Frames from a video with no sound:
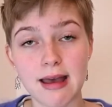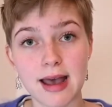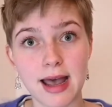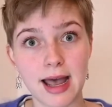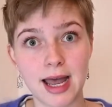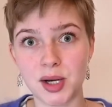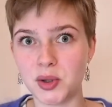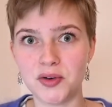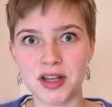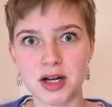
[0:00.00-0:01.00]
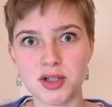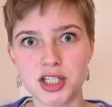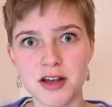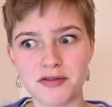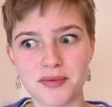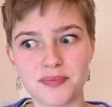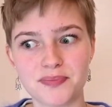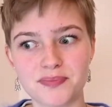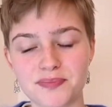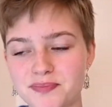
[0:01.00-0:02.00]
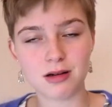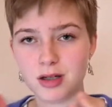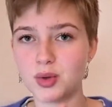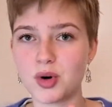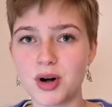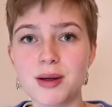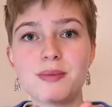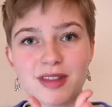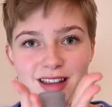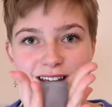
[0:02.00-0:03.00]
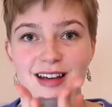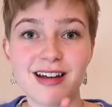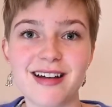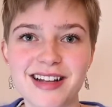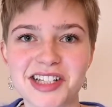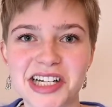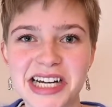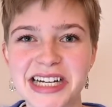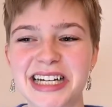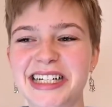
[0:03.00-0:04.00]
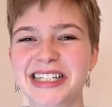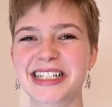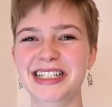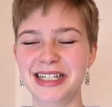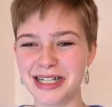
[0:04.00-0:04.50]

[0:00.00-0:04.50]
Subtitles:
and all of that good stuff. Don't worry, it's clean. It